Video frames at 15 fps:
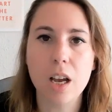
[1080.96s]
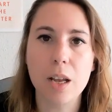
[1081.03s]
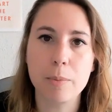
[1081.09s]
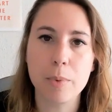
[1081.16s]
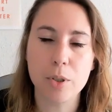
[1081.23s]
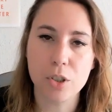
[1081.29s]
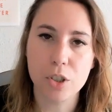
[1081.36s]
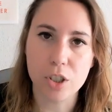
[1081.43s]
I
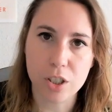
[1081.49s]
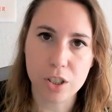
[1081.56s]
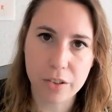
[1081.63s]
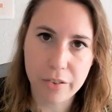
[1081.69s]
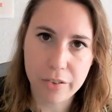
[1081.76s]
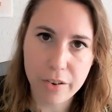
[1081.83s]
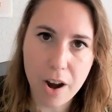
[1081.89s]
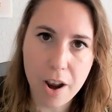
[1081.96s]
purchased
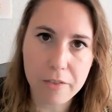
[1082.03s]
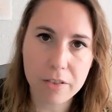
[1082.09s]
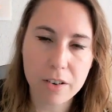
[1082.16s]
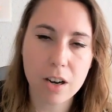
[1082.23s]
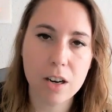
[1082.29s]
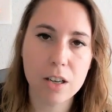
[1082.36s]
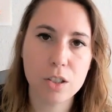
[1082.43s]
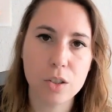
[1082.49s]

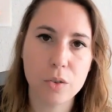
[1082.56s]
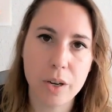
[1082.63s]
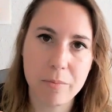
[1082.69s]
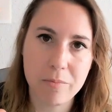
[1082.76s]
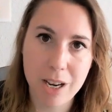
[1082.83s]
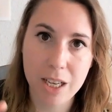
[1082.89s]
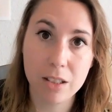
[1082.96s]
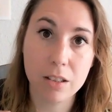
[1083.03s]
Thrivecart, so I
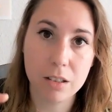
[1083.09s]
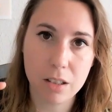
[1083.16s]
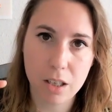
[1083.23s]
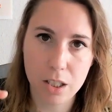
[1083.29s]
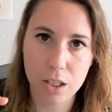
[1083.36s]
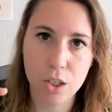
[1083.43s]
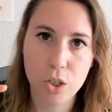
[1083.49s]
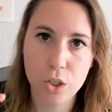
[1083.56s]
made
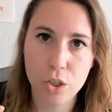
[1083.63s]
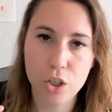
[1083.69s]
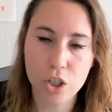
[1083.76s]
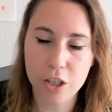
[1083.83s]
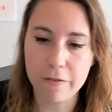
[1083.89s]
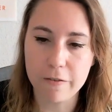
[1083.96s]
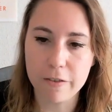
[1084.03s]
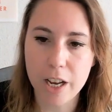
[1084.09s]
like
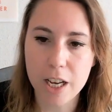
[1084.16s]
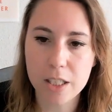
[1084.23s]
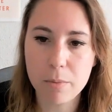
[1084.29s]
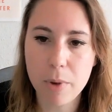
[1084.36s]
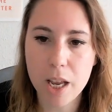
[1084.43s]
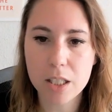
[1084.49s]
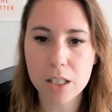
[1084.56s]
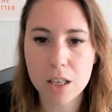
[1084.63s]
huge
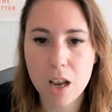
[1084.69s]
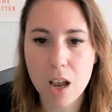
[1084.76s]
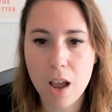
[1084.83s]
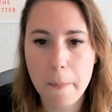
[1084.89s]
investments.